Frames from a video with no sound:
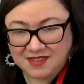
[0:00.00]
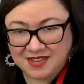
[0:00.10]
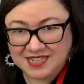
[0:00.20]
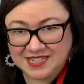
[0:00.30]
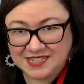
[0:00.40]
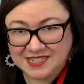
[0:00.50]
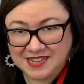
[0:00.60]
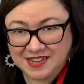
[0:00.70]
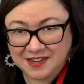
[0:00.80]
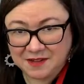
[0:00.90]
As I
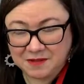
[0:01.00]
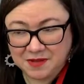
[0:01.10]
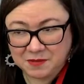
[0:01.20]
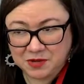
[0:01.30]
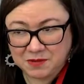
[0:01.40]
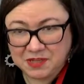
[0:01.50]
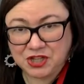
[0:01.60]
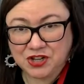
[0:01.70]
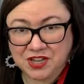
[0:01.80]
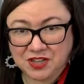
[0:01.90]
say, I'm going to be
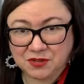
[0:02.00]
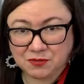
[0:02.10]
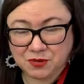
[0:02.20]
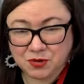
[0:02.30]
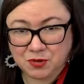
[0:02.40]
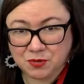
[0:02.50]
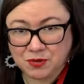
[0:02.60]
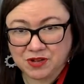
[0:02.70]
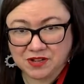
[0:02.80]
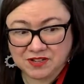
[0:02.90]
looking through
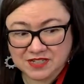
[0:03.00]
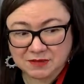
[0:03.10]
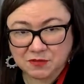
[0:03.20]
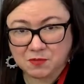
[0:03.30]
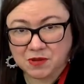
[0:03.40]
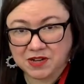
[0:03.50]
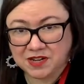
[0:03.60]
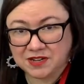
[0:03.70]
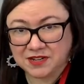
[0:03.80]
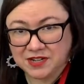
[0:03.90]
some of
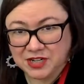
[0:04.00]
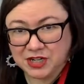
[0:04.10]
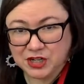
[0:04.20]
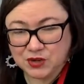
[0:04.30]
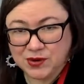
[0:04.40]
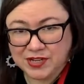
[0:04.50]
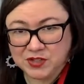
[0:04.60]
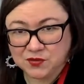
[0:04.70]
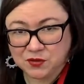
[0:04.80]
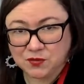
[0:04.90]
my
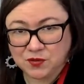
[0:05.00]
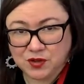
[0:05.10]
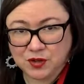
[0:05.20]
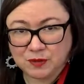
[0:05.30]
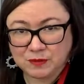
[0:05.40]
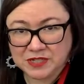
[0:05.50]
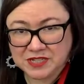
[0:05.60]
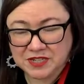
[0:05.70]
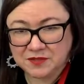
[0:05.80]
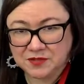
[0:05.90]
transfer film to
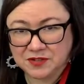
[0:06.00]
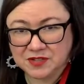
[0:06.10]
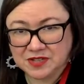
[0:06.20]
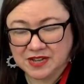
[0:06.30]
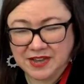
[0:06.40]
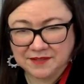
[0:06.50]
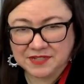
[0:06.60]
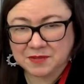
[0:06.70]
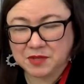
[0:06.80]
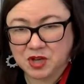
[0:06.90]
see if I have
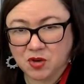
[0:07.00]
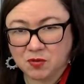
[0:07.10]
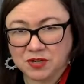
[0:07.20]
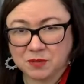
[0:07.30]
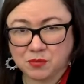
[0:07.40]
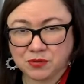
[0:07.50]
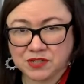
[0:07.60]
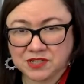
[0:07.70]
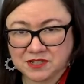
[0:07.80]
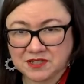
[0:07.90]
something already
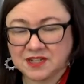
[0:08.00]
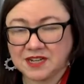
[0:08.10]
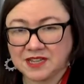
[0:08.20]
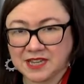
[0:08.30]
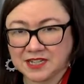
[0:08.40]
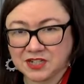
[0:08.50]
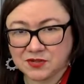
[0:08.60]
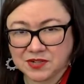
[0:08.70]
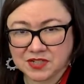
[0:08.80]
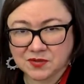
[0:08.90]
printed that I'd like to
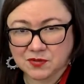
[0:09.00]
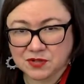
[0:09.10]
transfer